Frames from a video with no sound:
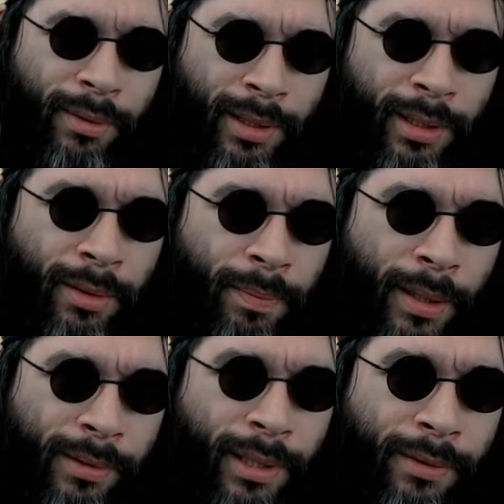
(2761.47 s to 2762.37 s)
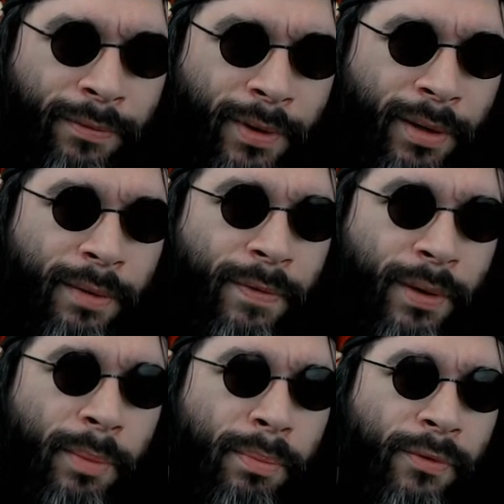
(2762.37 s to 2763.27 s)
girl posting very, very
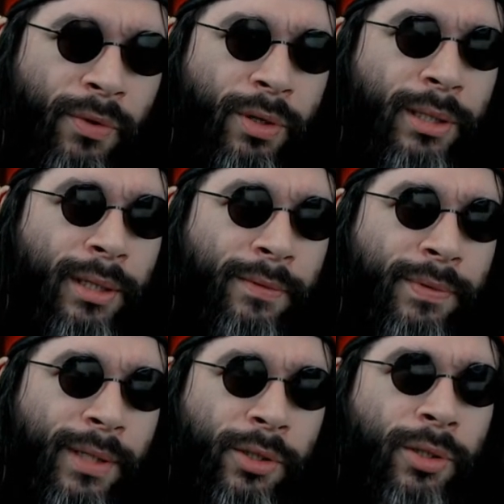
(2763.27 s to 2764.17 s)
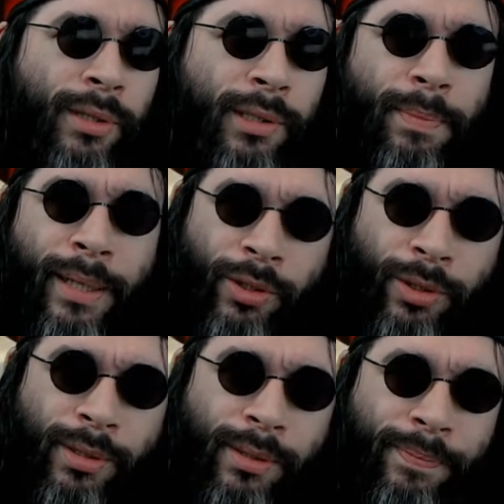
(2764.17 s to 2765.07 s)
provocative sexualized
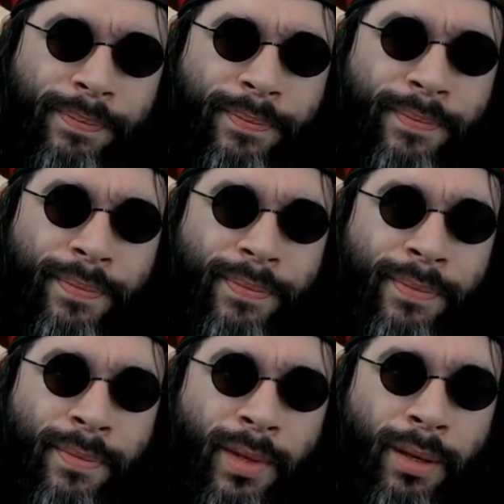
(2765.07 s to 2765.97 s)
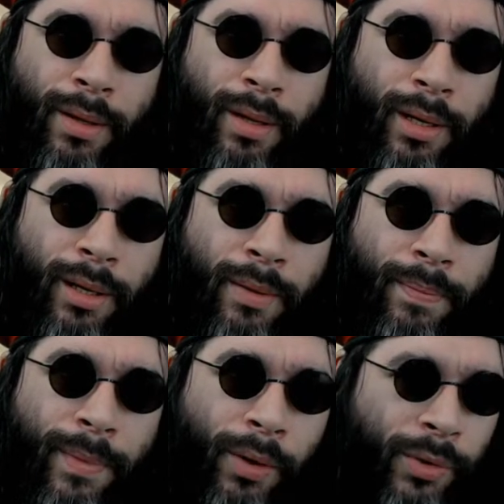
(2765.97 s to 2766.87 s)
pictures
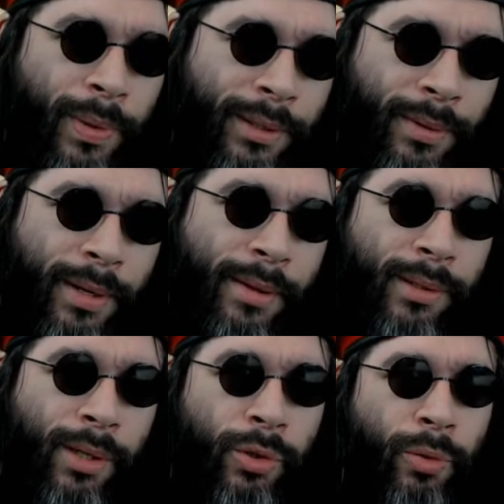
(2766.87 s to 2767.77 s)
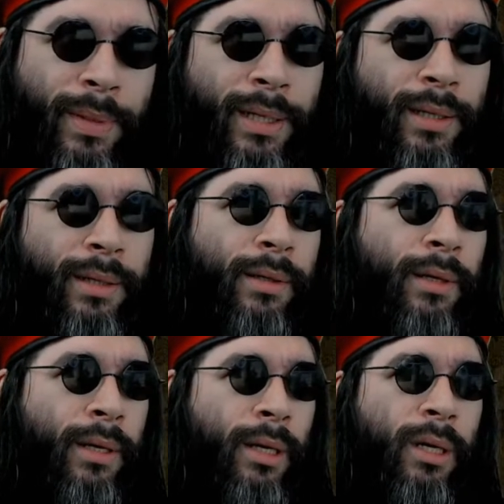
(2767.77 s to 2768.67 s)
on Twitter and other social media
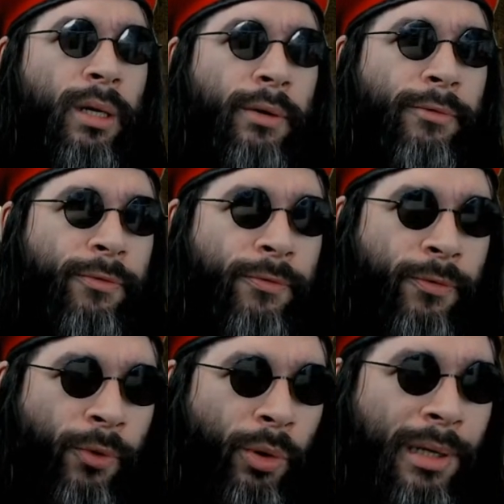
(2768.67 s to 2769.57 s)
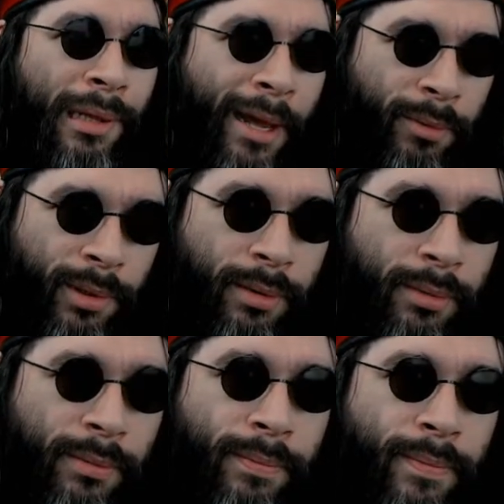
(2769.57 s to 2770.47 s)
for clout,
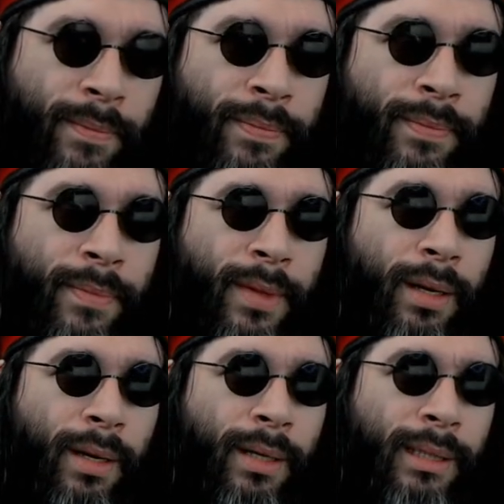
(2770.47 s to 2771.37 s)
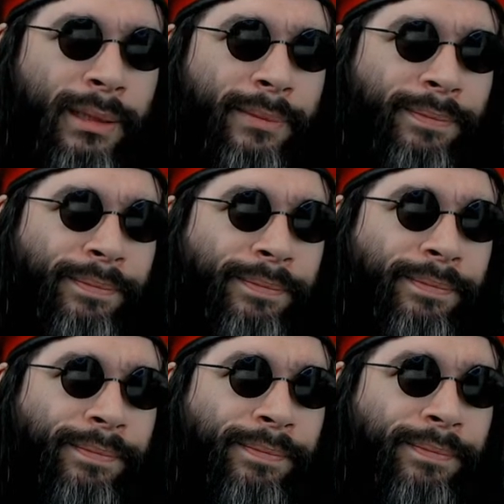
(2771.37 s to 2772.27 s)
and
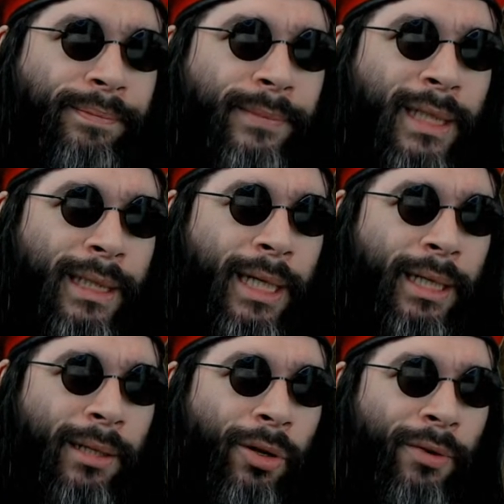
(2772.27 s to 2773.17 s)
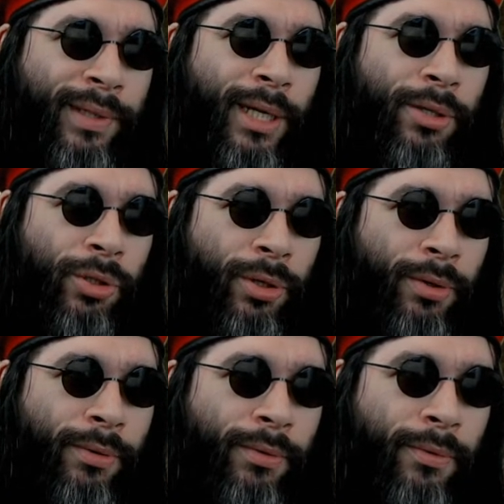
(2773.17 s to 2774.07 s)
getting a lot of
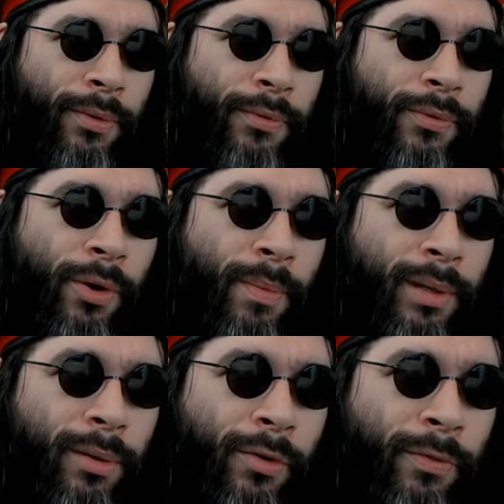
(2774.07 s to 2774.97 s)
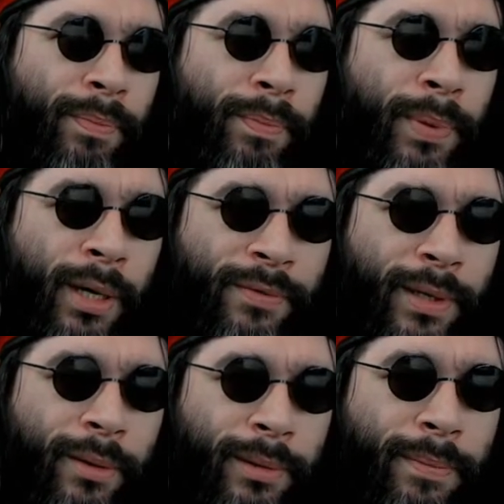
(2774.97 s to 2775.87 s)
attention from a lot of pervy
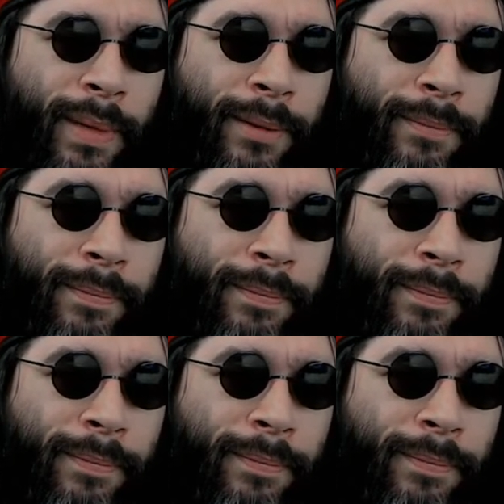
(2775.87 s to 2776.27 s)
older men.